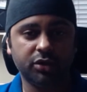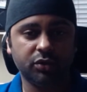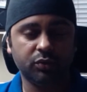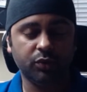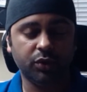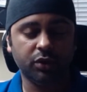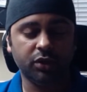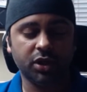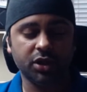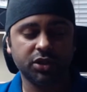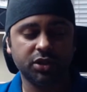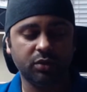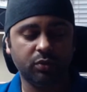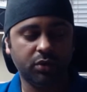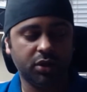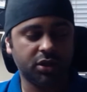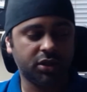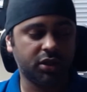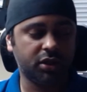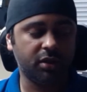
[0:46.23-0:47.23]
So we're gonna see
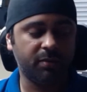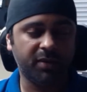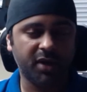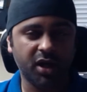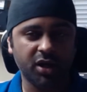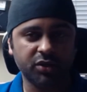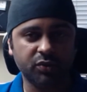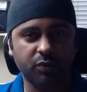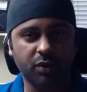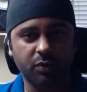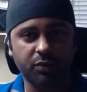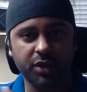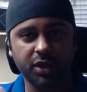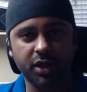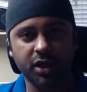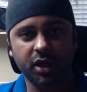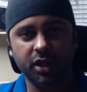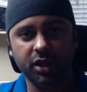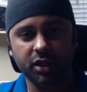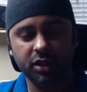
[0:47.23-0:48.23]
what is in the box, what we
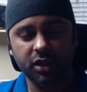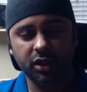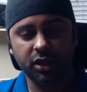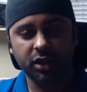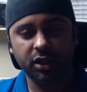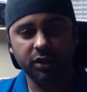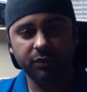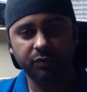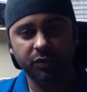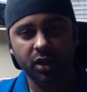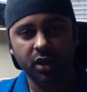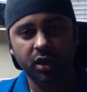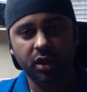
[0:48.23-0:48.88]
get in the game,